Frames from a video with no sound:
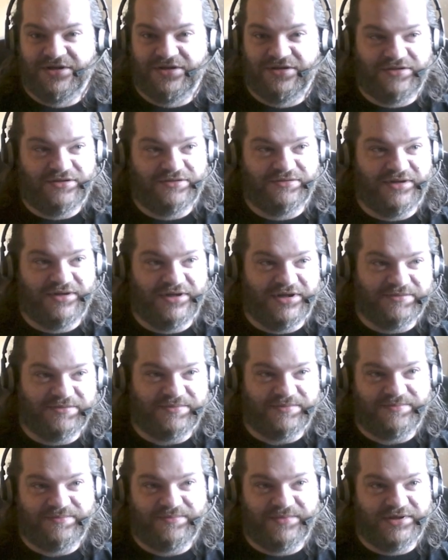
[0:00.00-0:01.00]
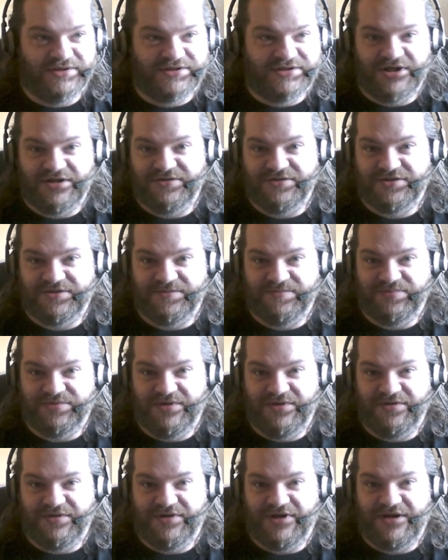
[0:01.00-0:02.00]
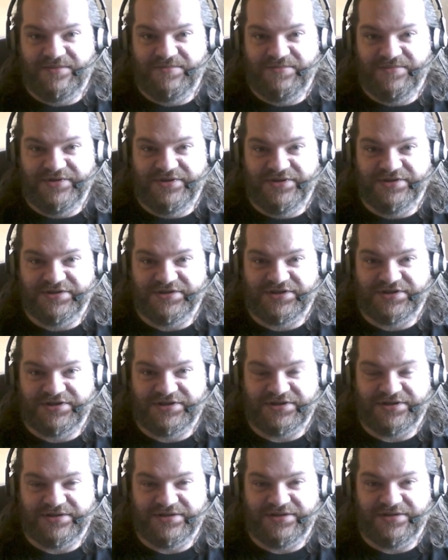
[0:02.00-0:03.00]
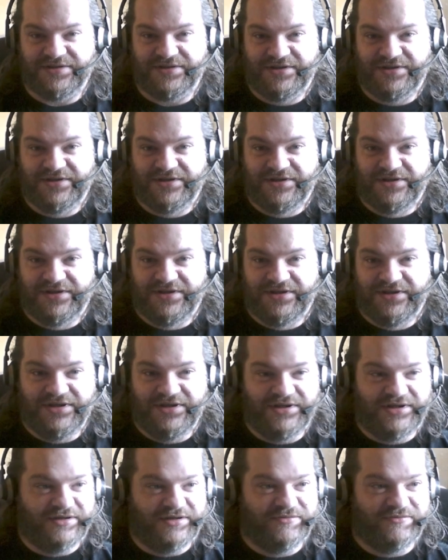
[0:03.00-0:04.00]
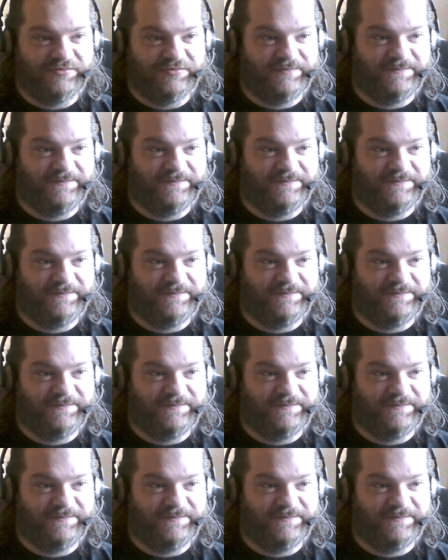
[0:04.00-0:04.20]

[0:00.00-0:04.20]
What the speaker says: or a television programme that's or a